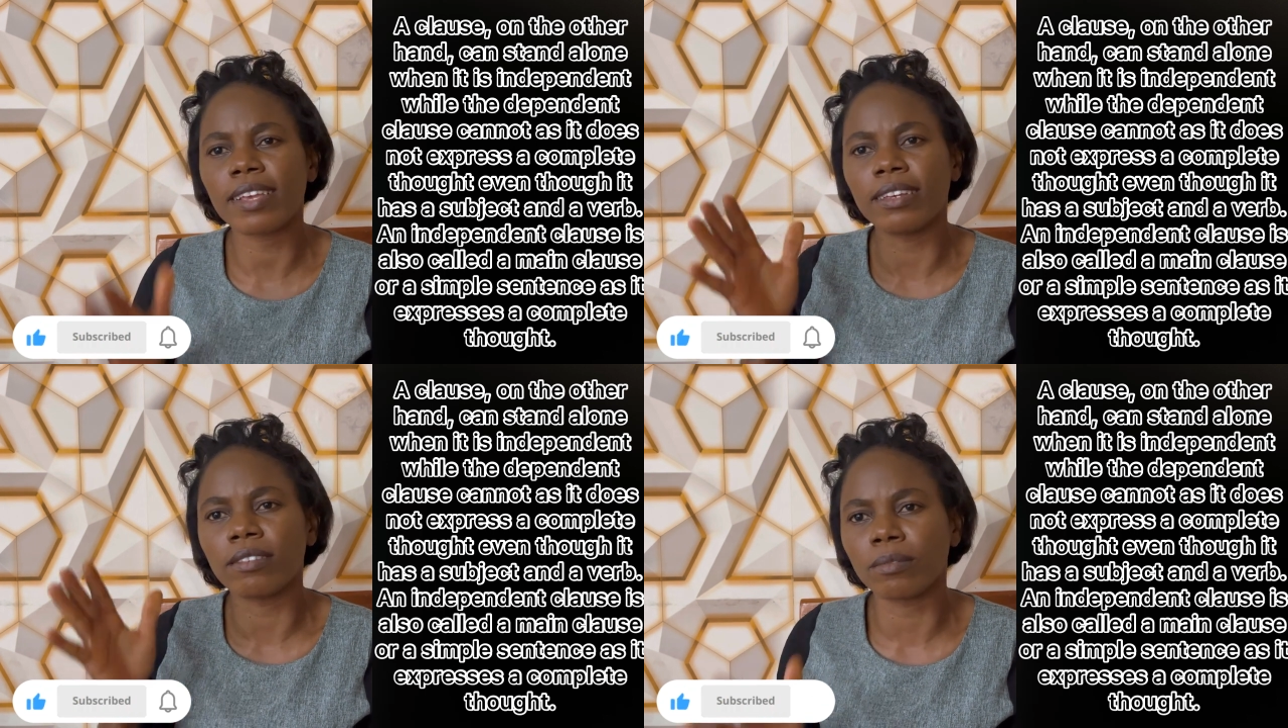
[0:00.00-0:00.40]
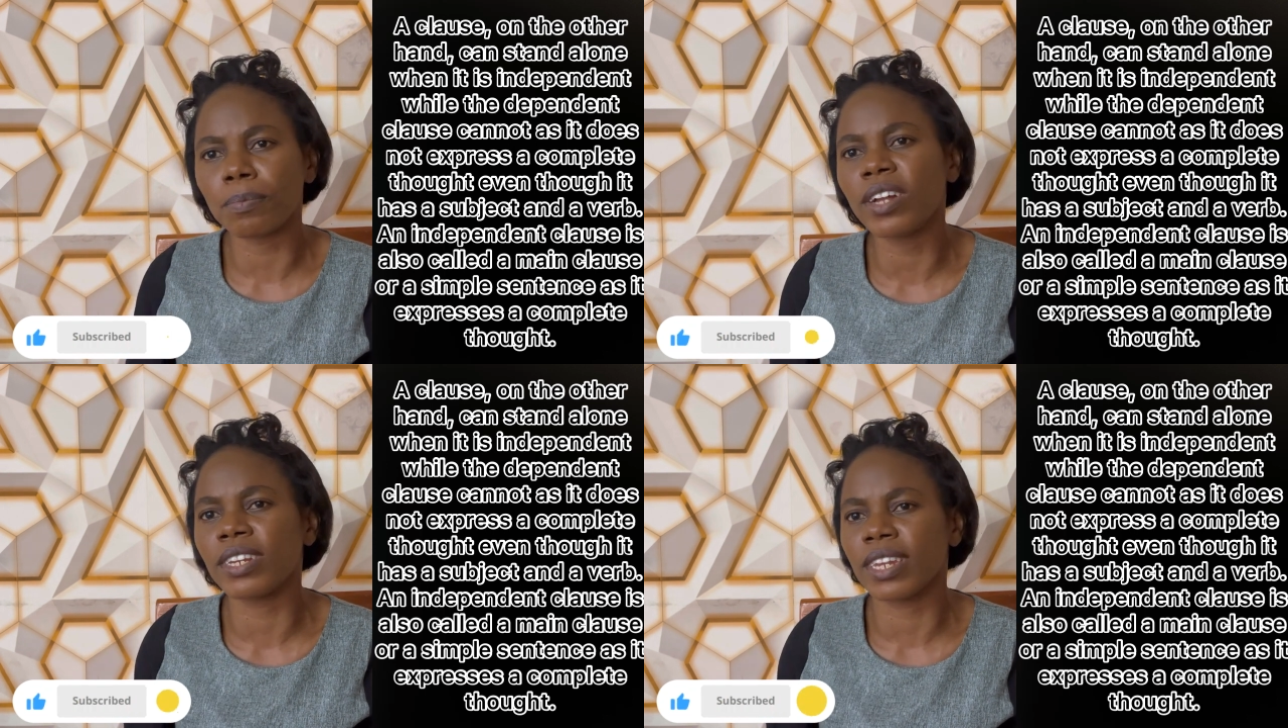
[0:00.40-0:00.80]
a
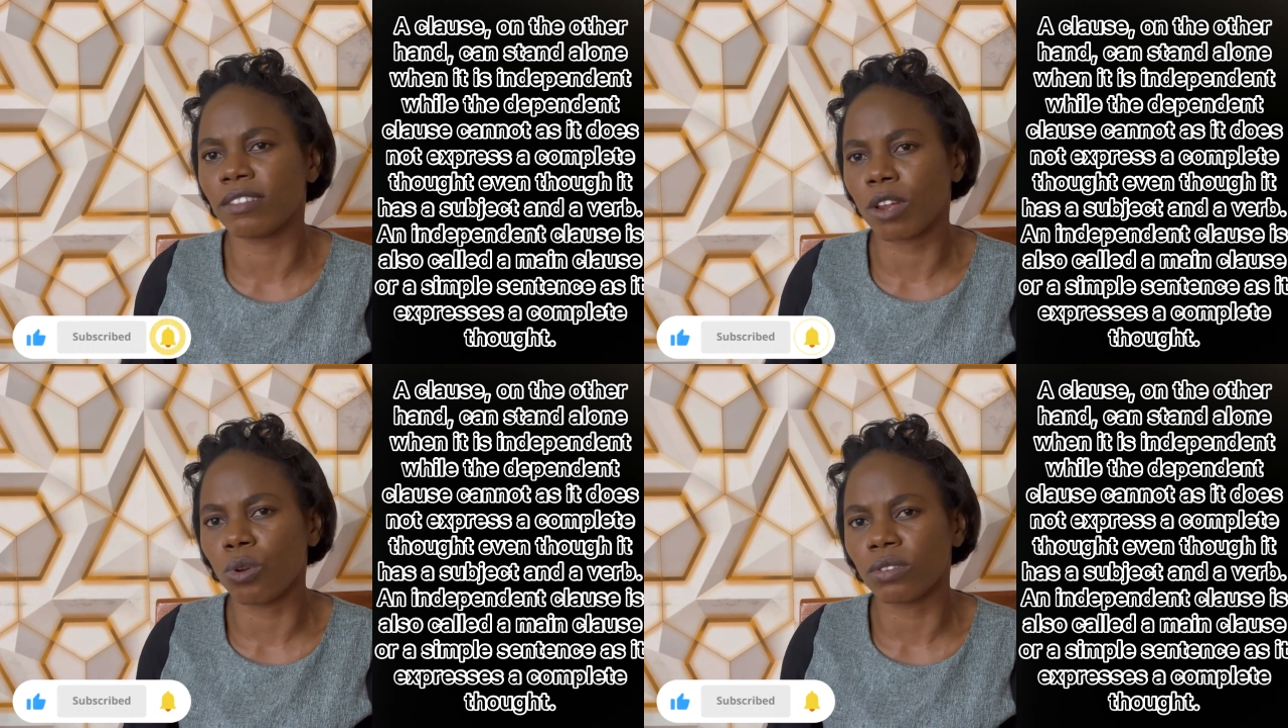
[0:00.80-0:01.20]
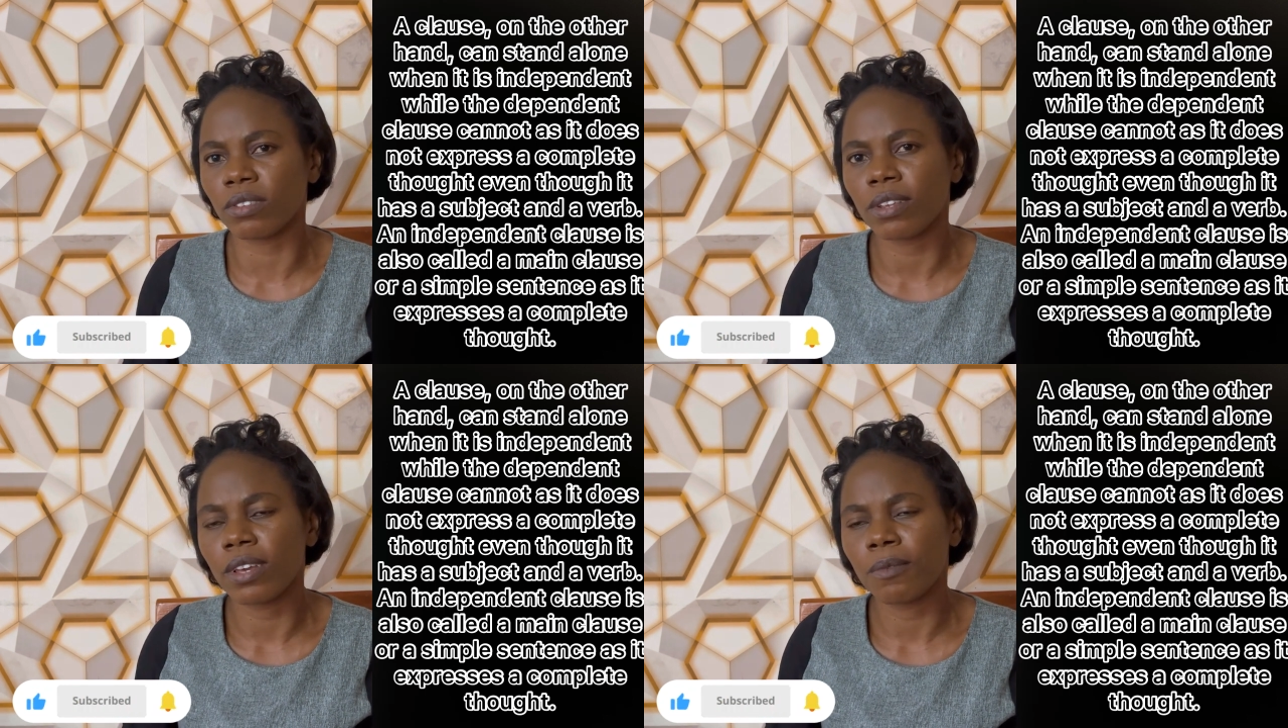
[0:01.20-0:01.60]
subordinate clause.
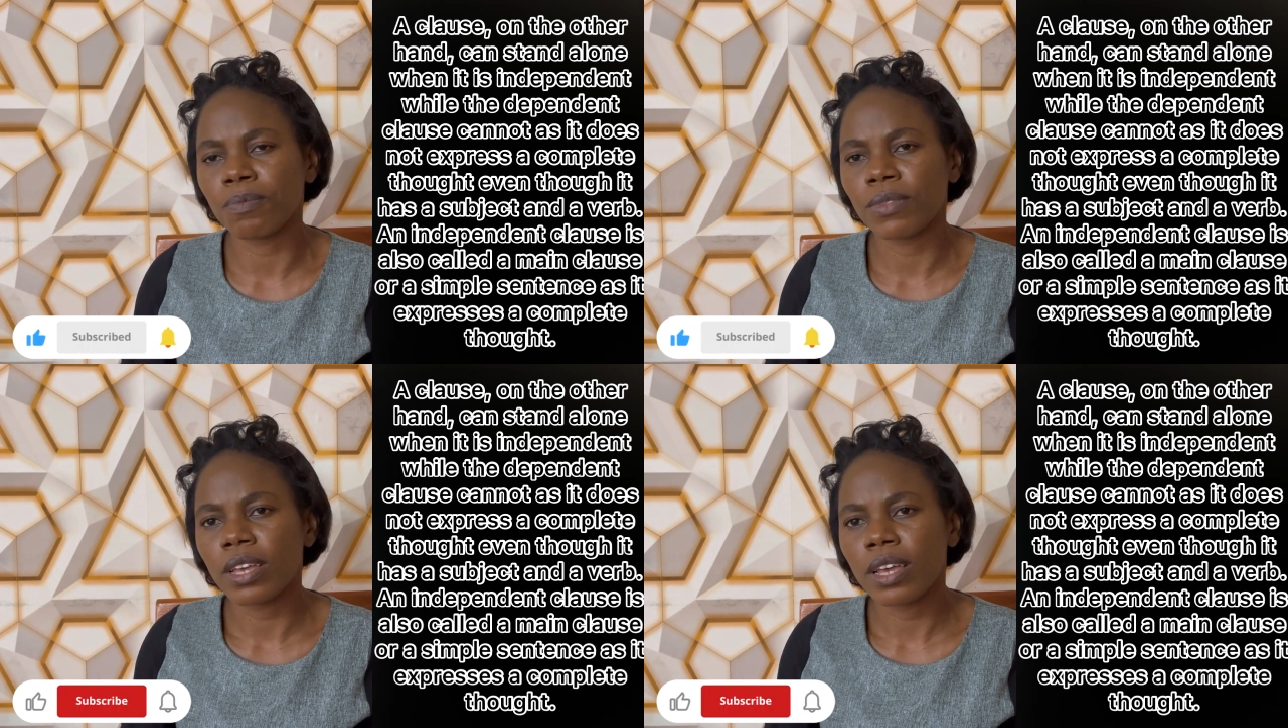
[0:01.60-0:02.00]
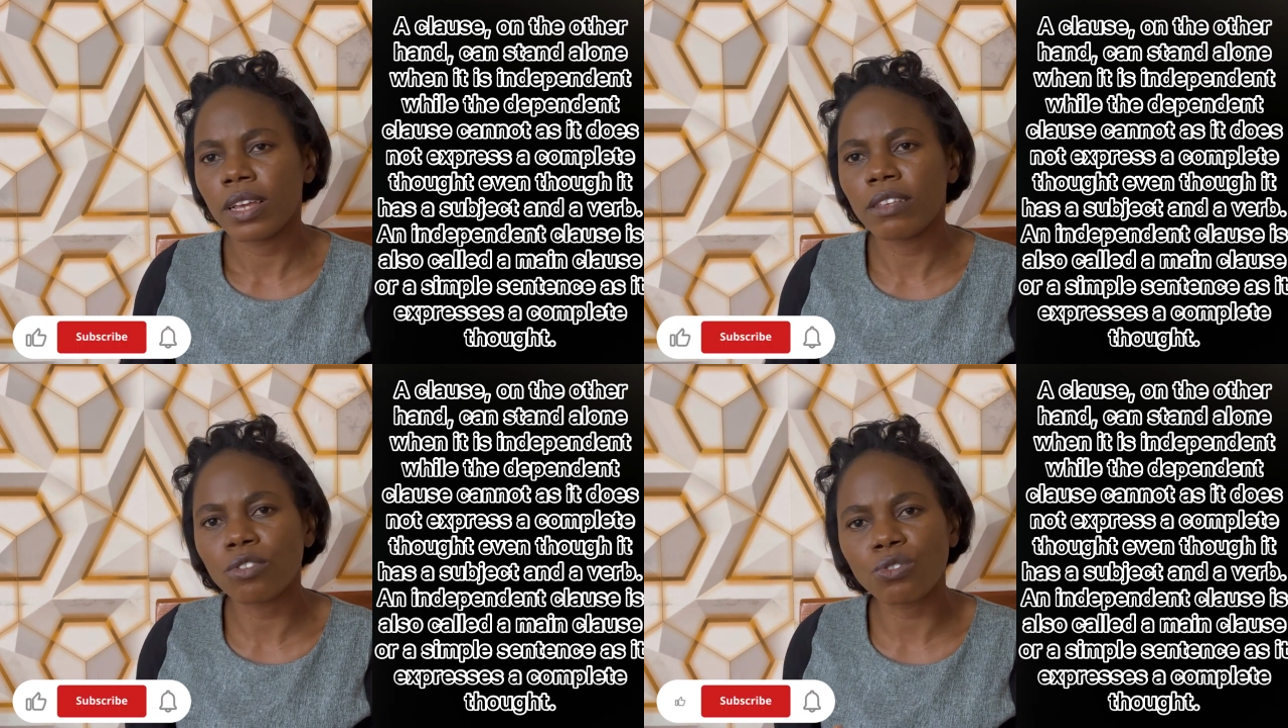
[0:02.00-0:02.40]

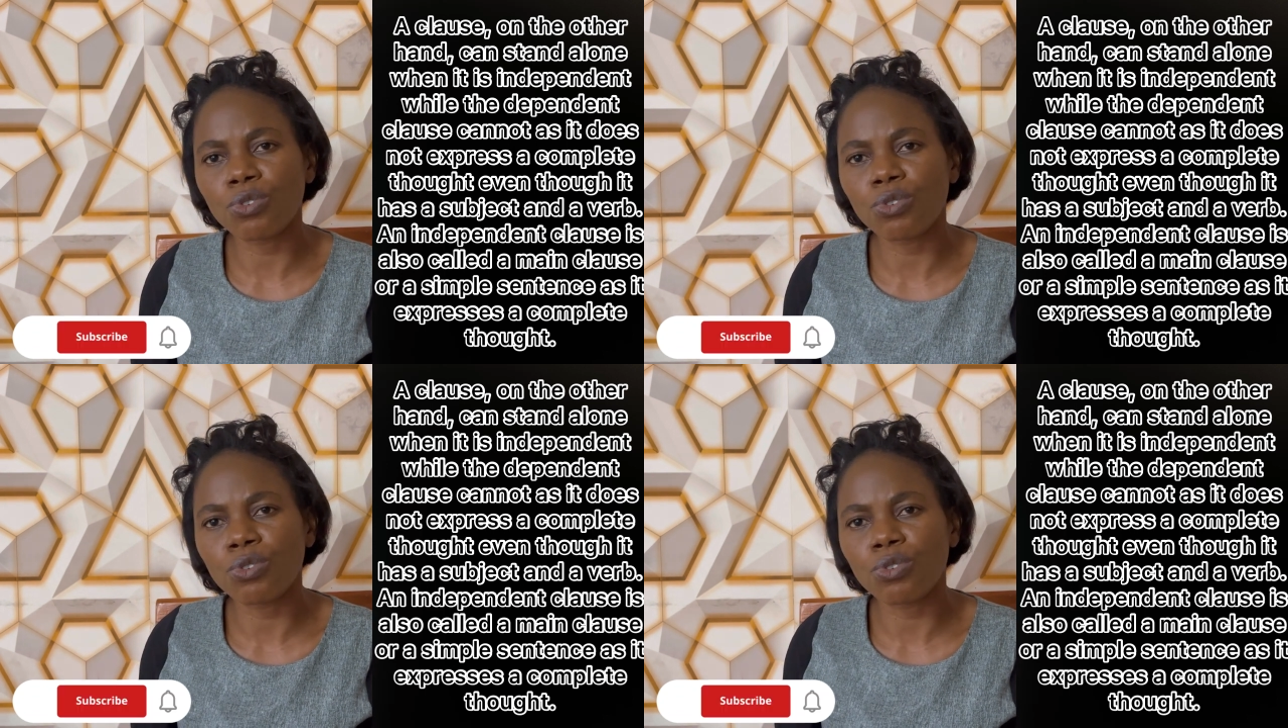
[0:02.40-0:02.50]
It's also